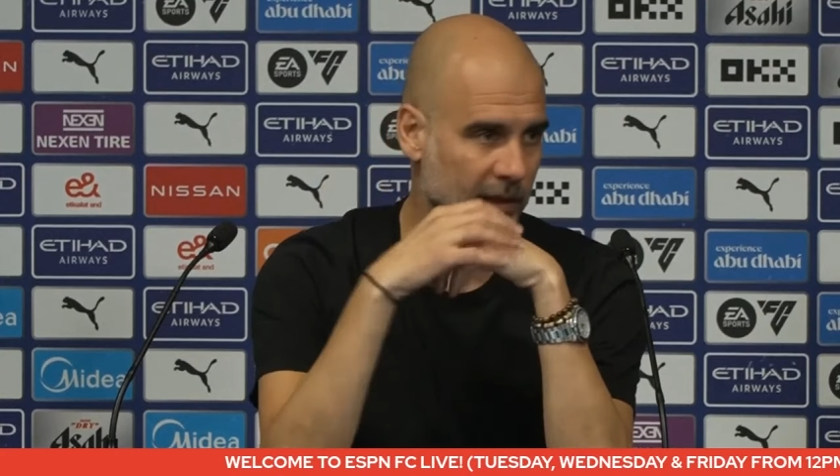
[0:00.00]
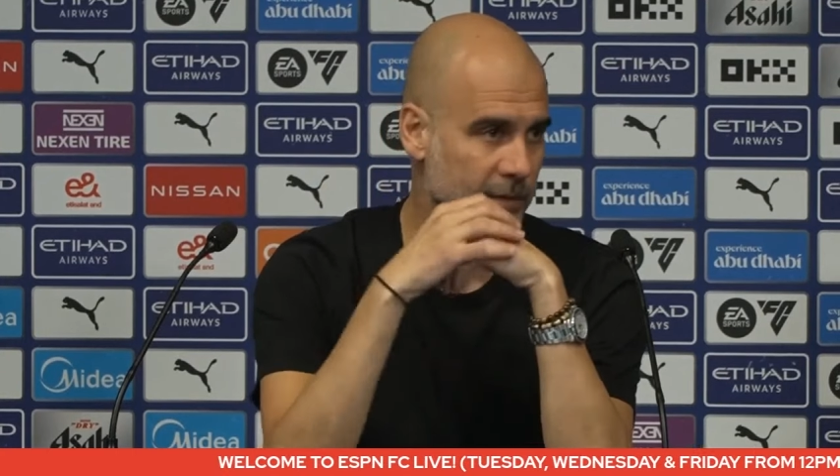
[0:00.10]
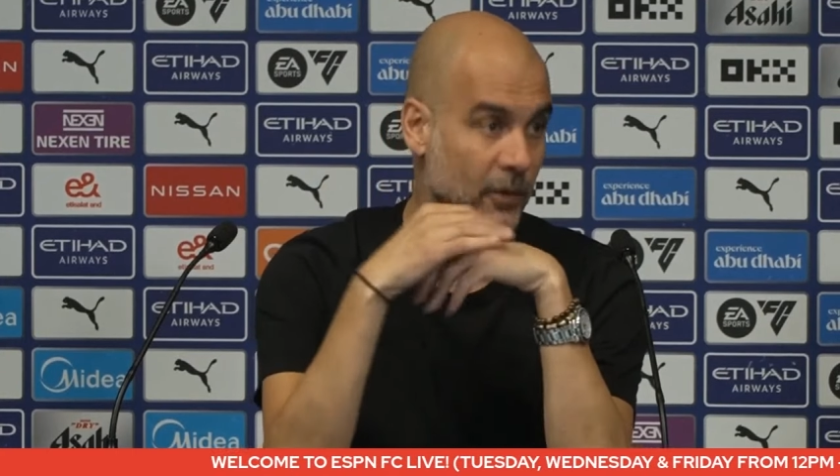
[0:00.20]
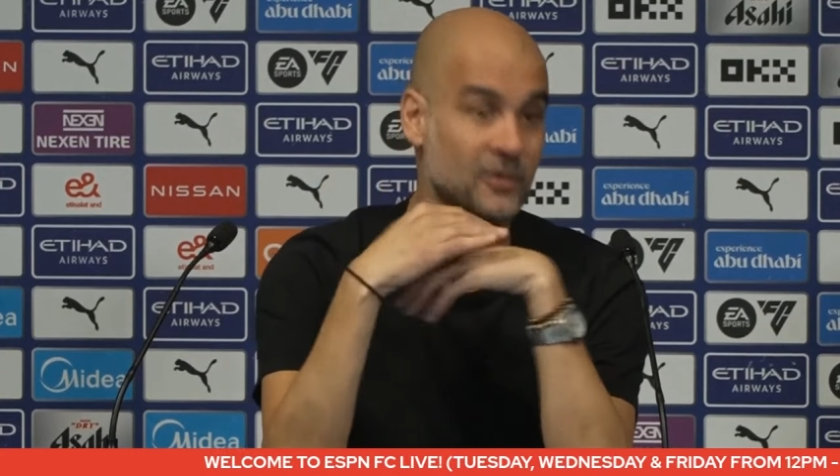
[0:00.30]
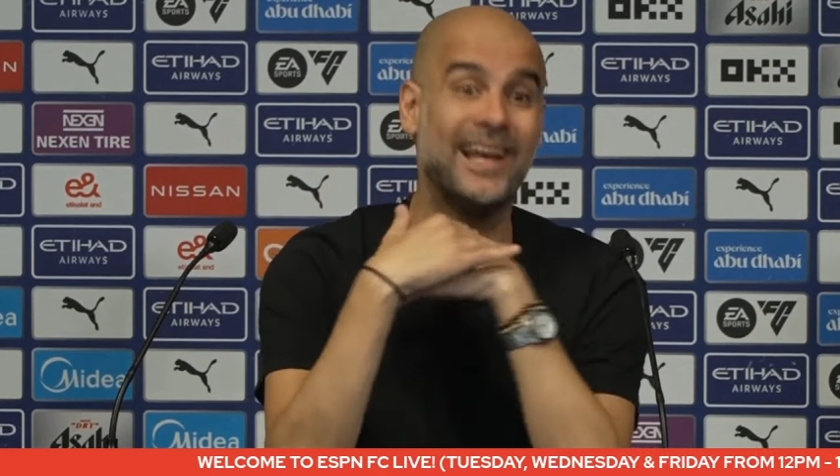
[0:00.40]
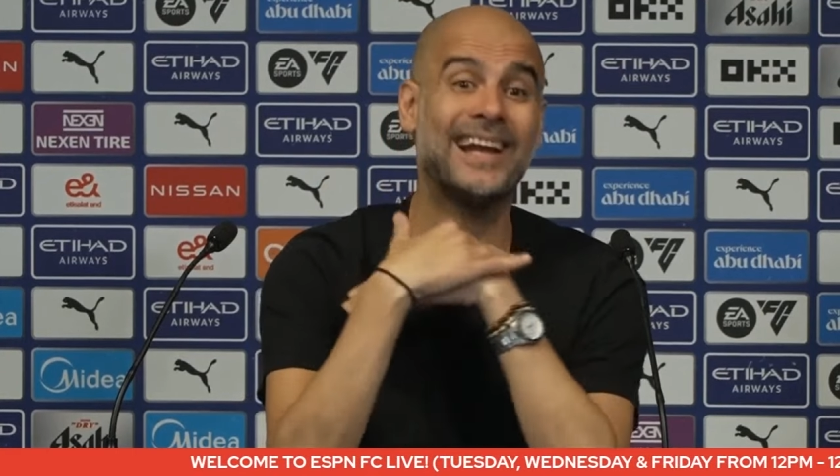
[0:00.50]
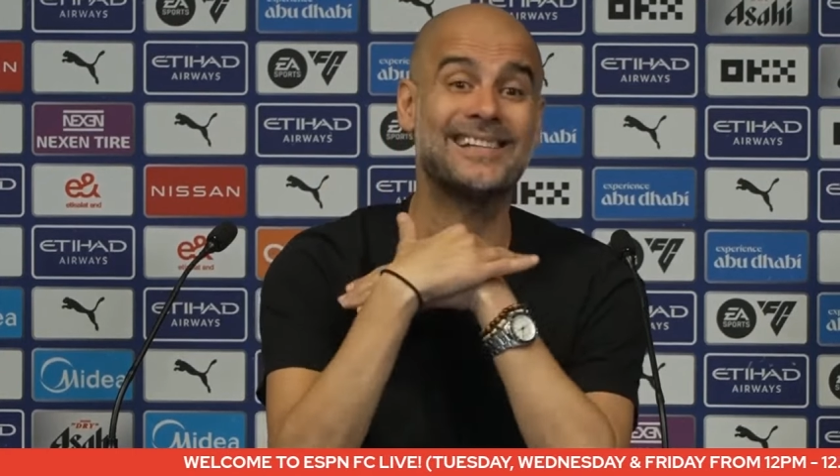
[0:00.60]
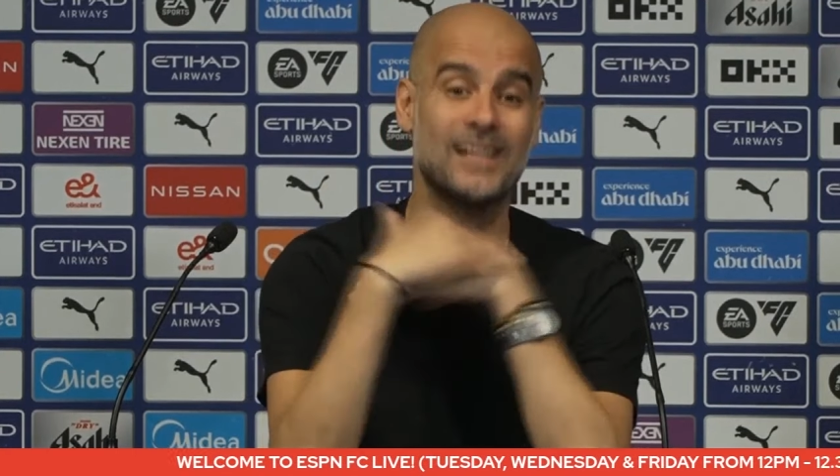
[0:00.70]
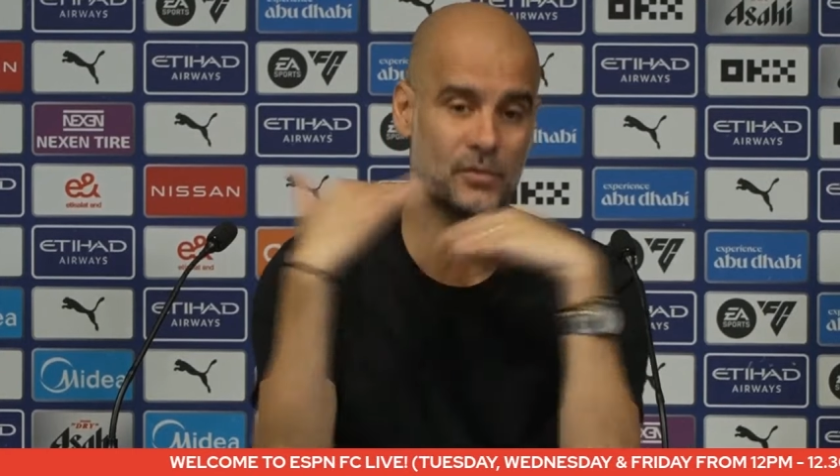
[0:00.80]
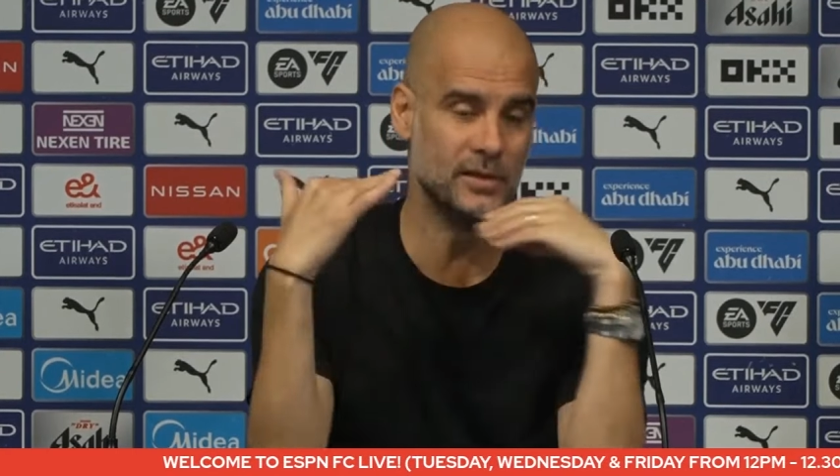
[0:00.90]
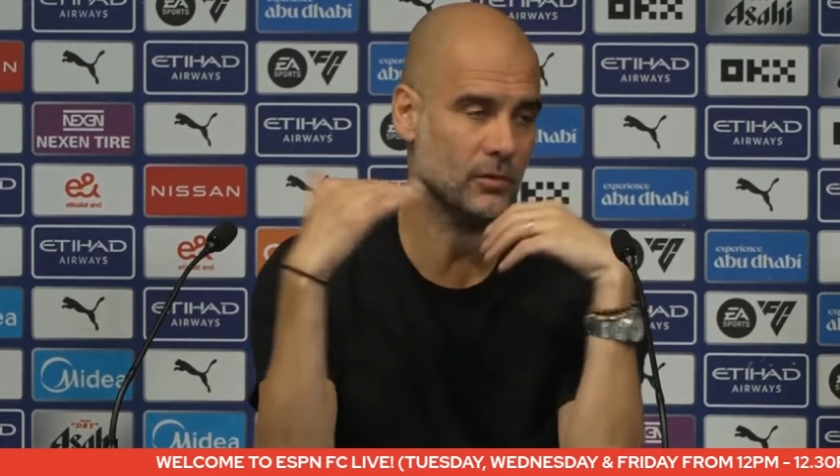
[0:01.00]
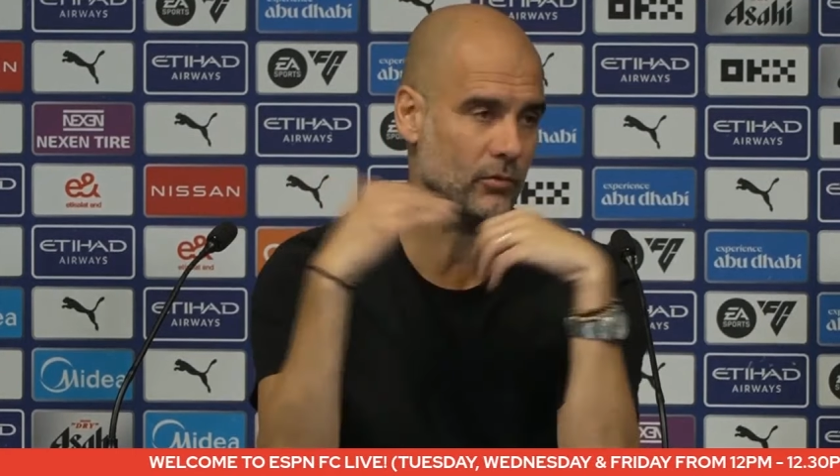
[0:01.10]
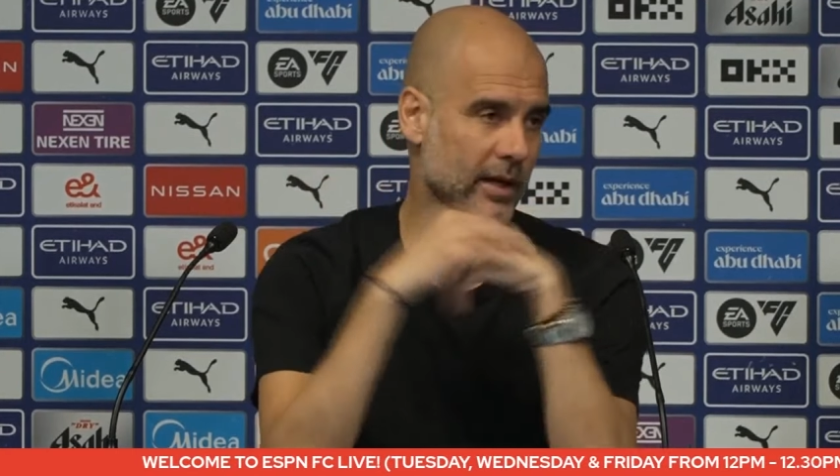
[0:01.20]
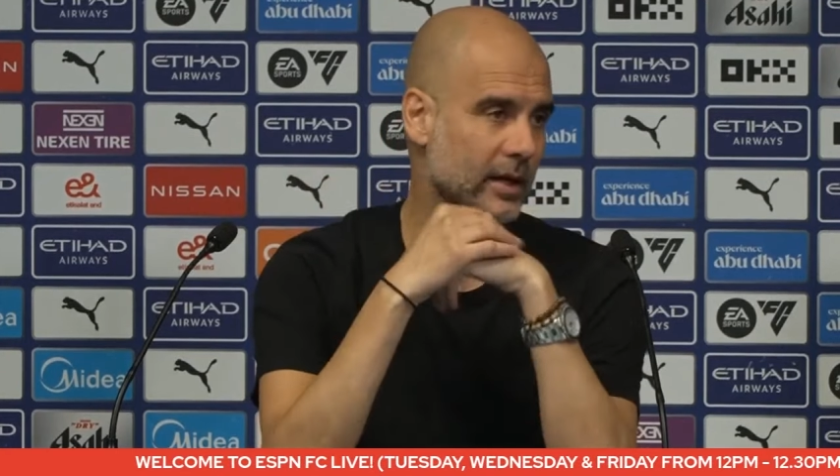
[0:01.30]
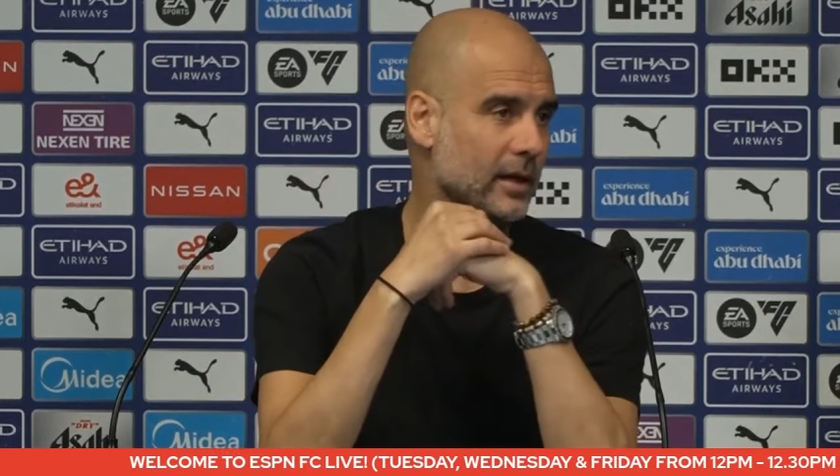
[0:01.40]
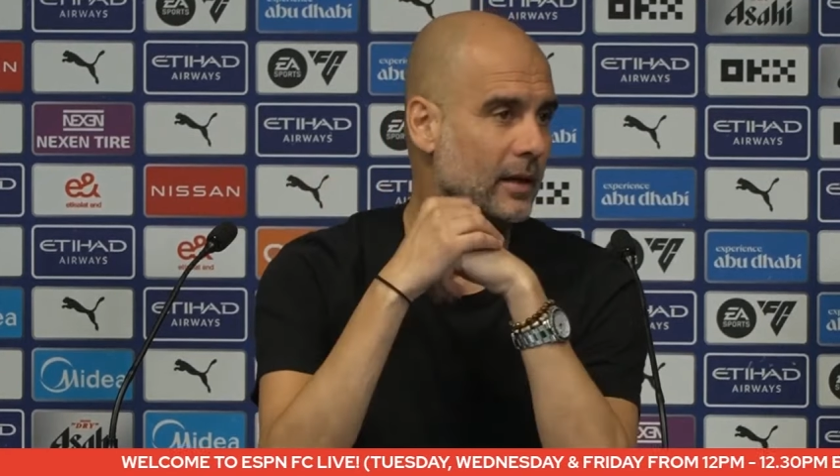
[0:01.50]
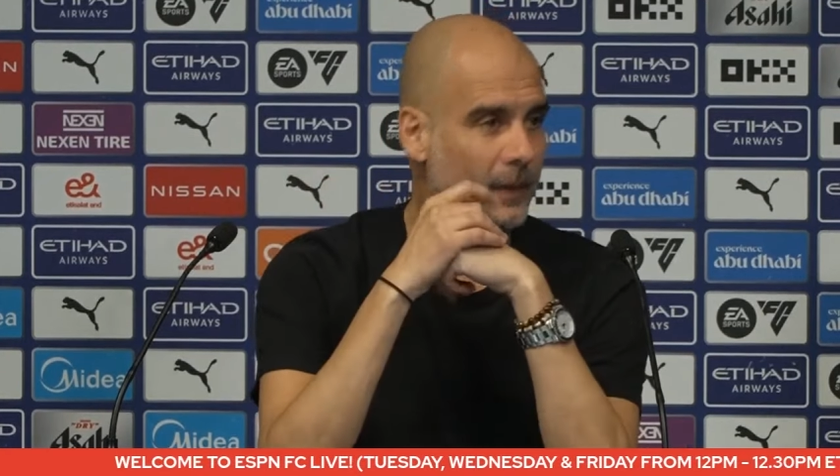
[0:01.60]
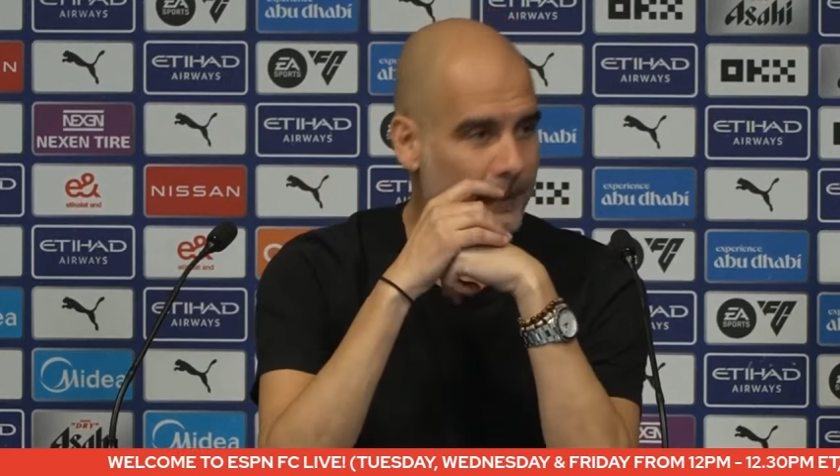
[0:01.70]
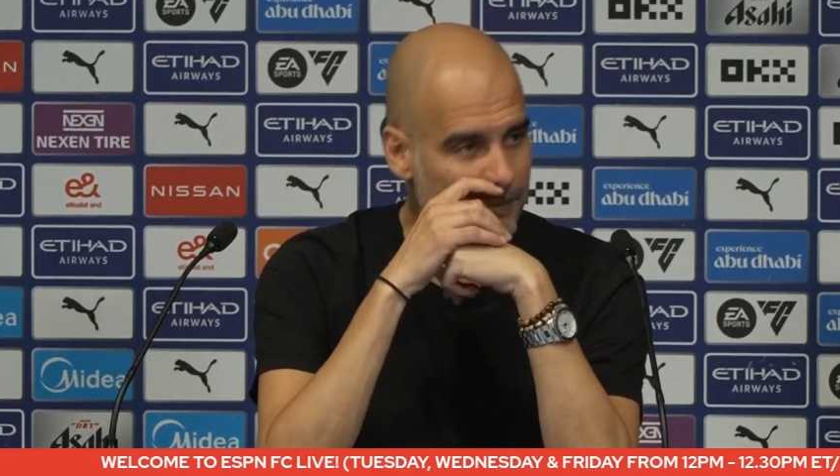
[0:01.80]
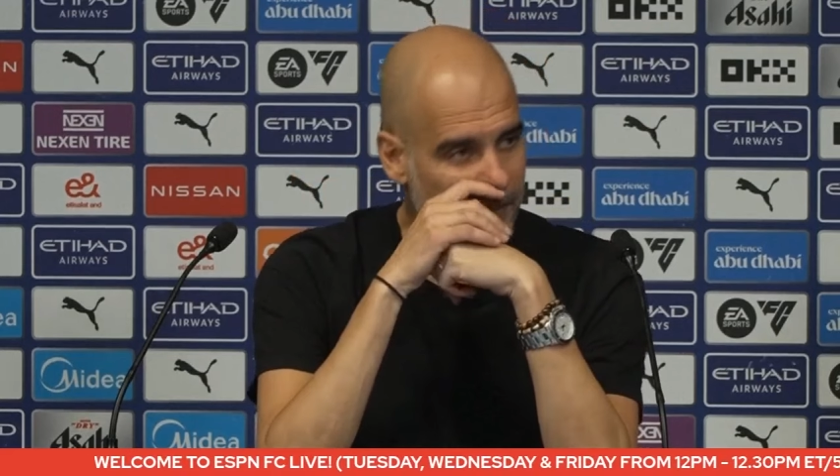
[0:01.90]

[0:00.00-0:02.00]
90 minutes because they are exhausted already,